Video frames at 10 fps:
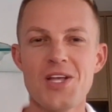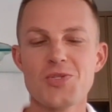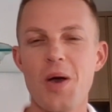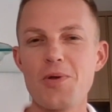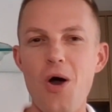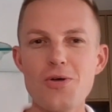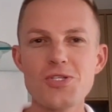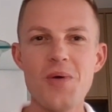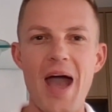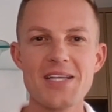So I would
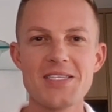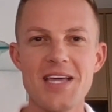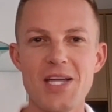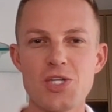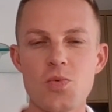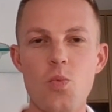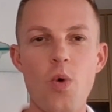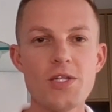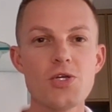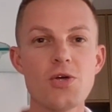also ask the agent,
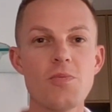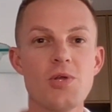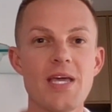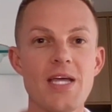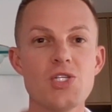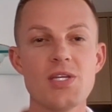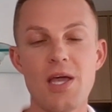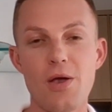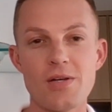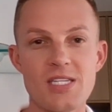what is your communication
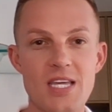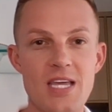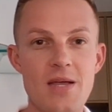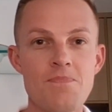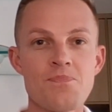guarantee?